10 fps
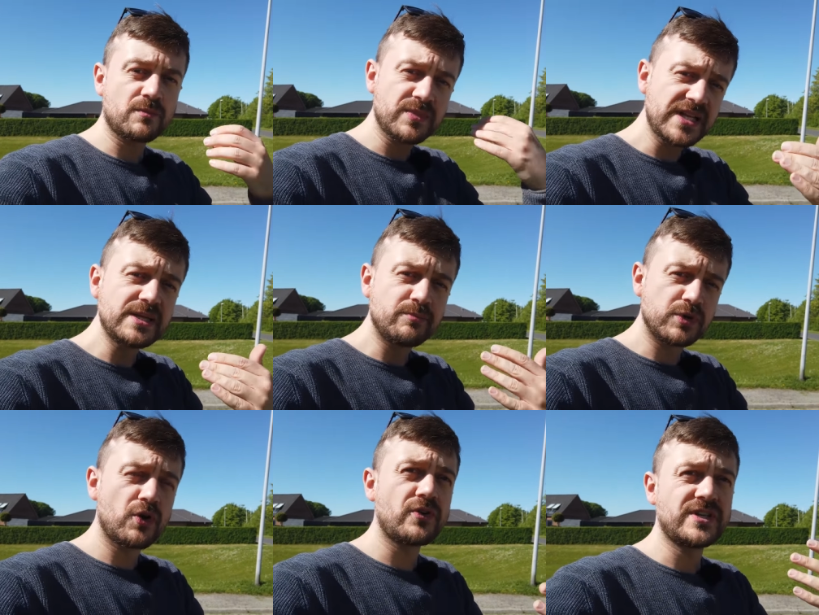that completely
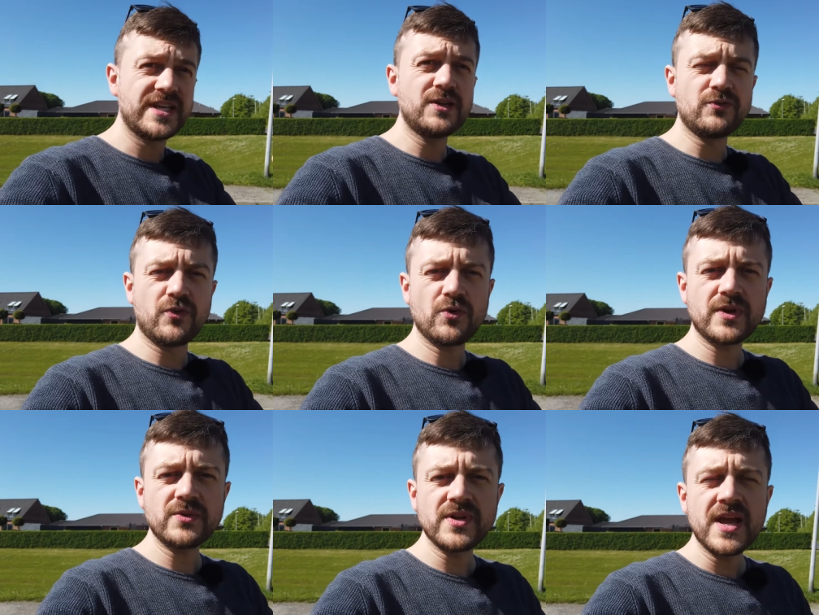blurred yellow
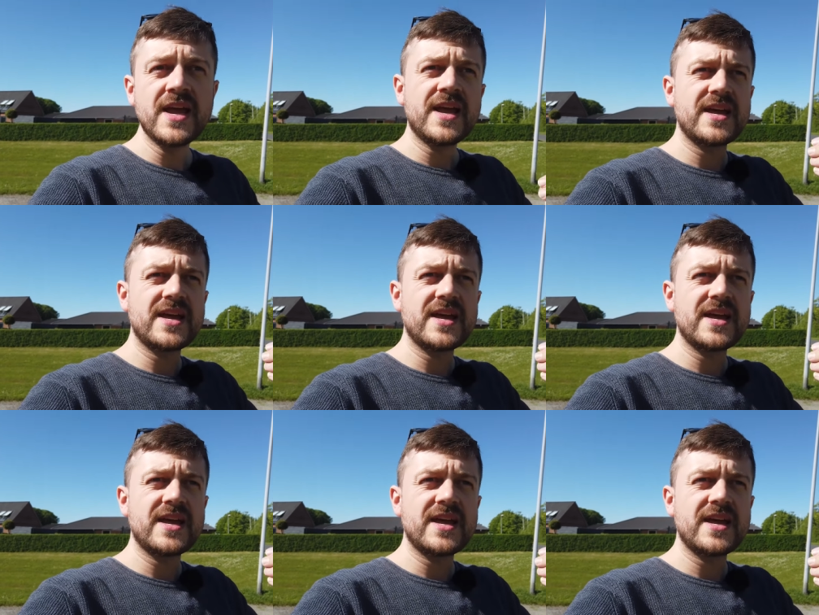foreground